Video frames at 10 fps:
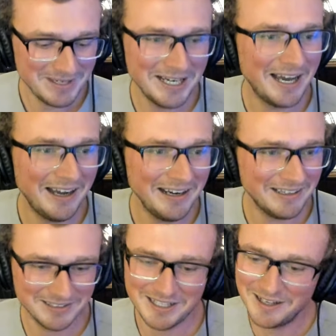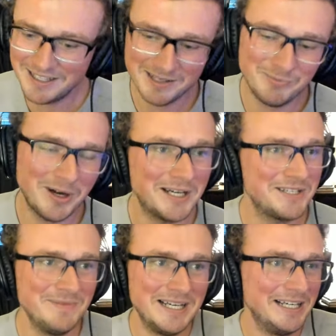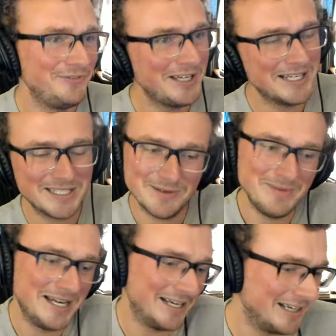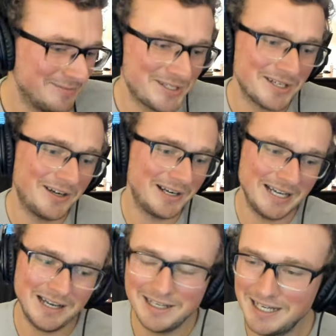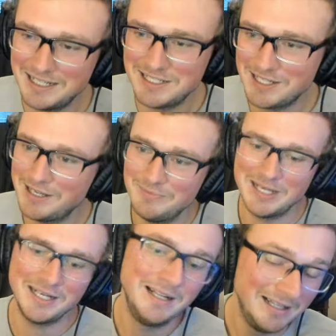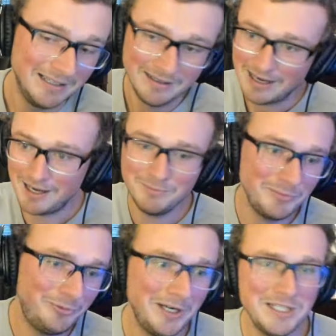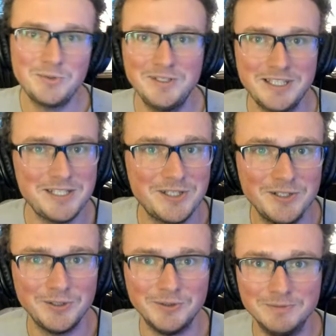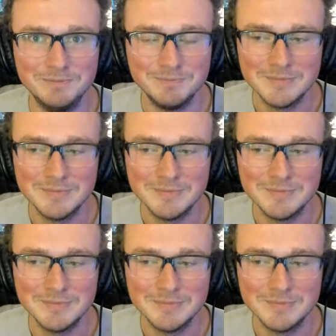Man, I got to pause it, man. If you guys get mad, I'm sorry. I got to say it, man. I'm impressed with this dude.